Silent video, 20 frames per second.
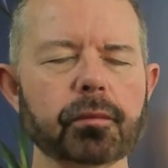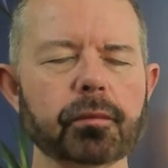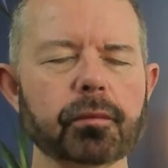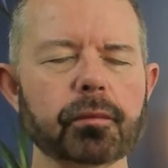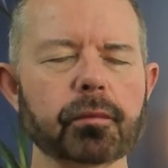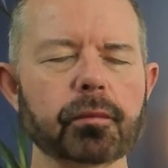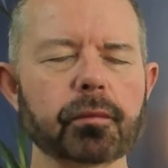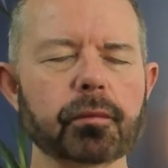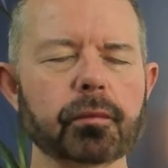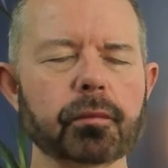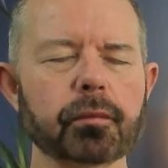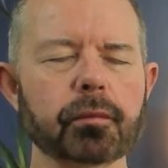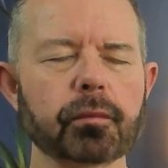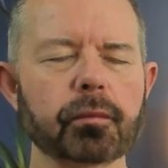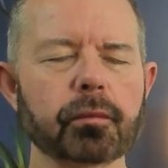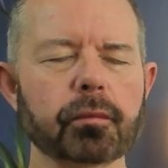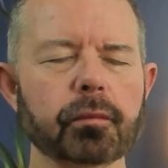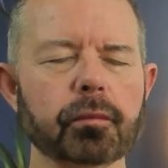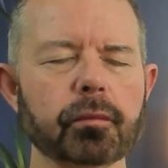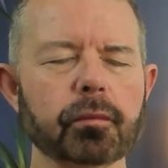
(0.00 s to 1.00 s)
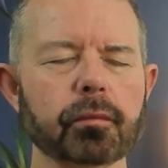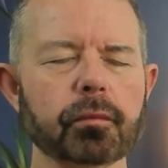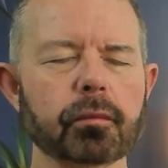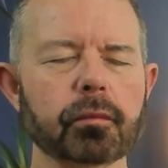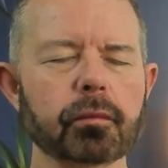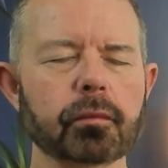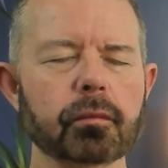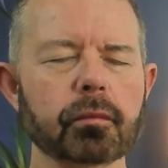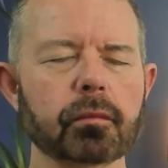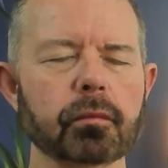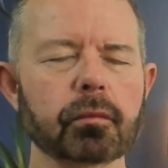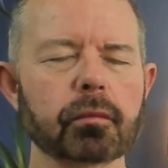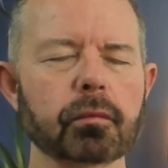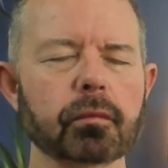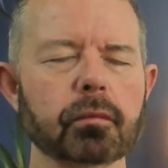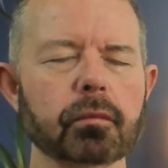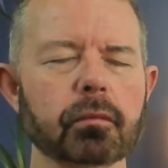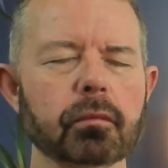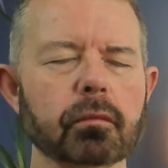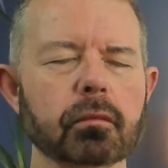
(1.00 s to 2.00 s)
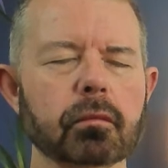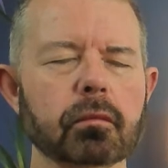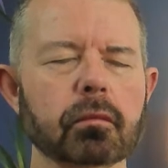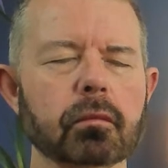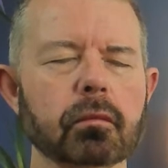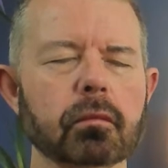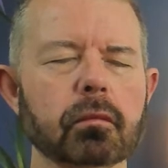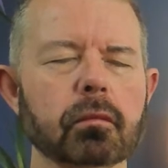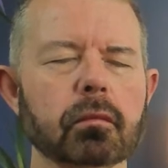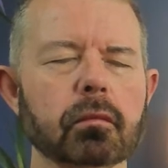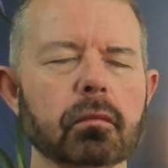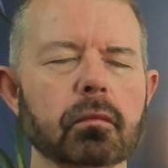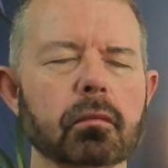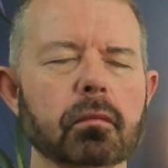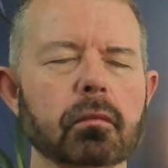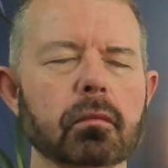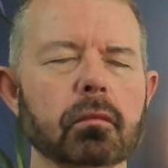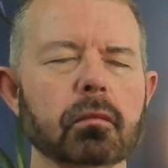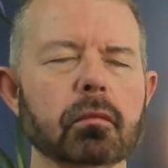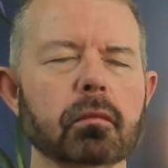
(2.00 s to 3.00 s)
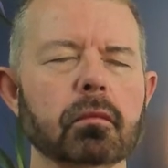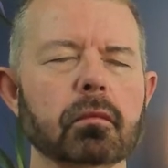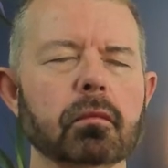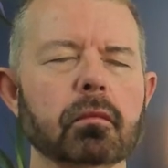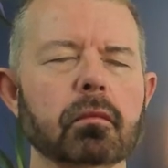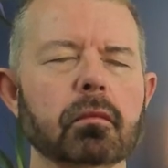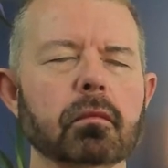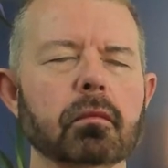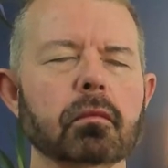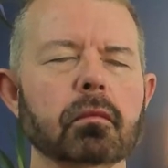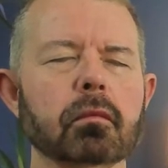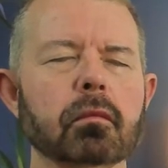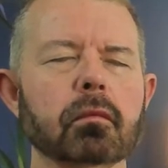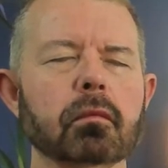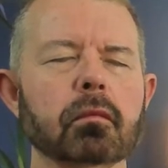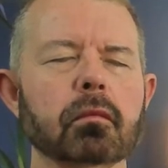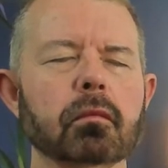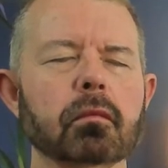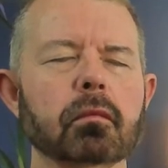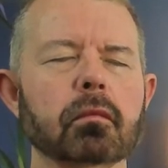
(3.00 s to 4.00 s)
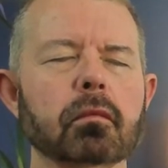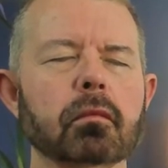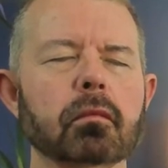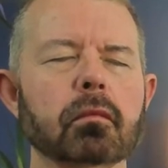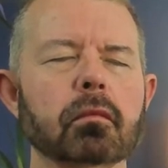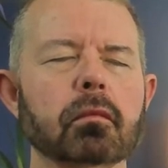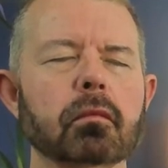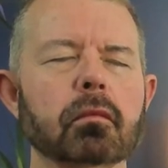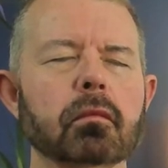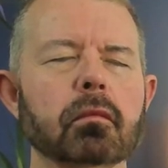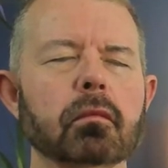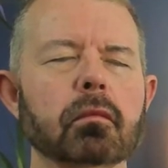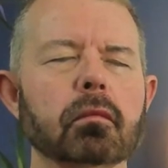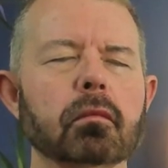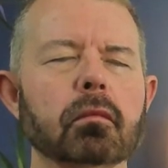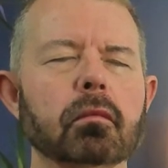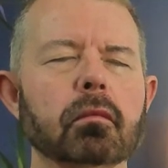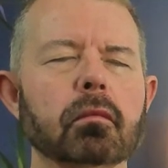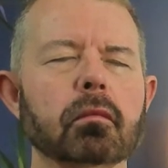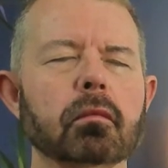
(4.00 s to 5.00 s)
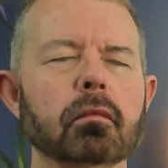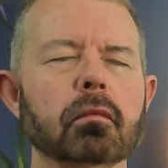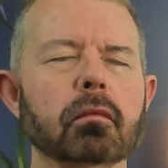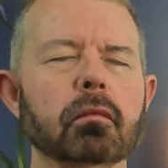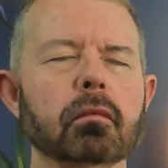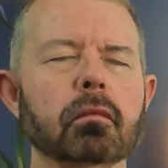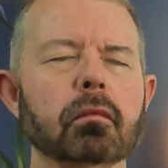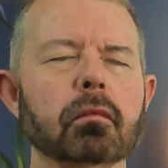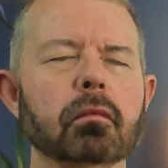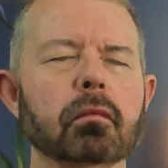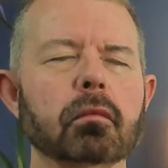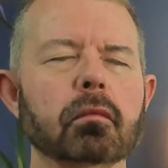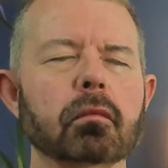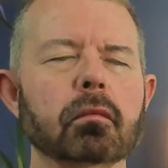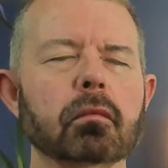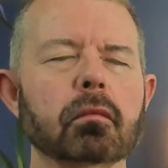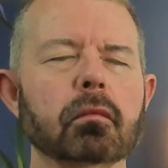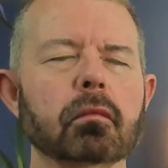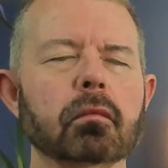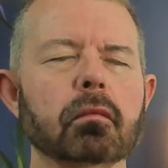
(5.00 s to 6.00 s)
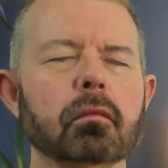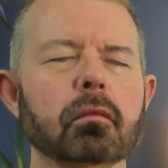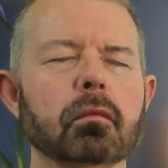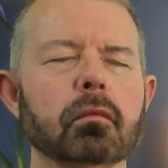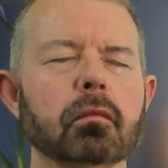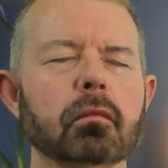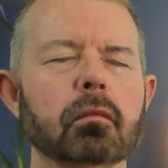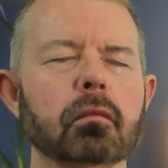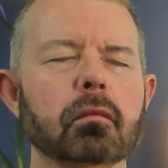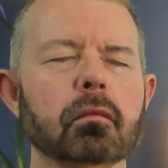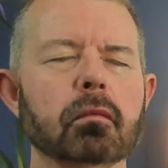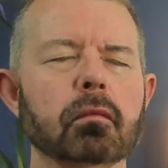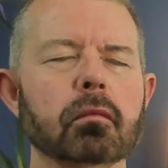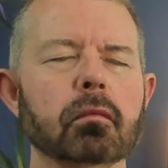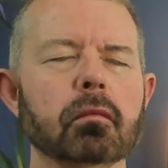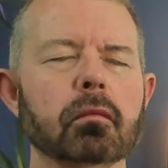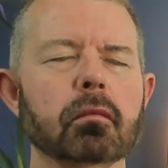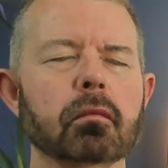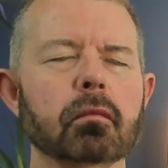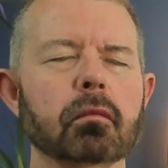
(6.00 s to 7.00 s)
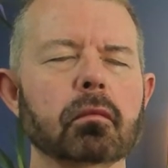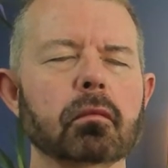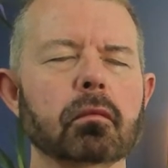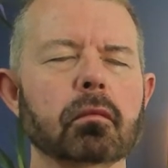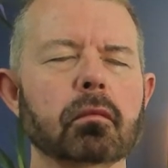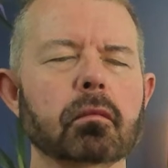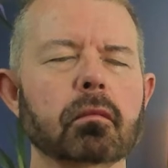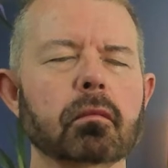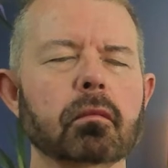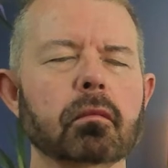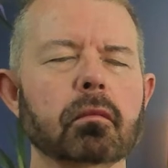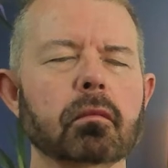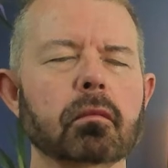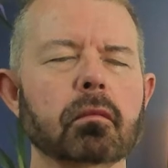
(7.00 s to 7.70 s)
(silence)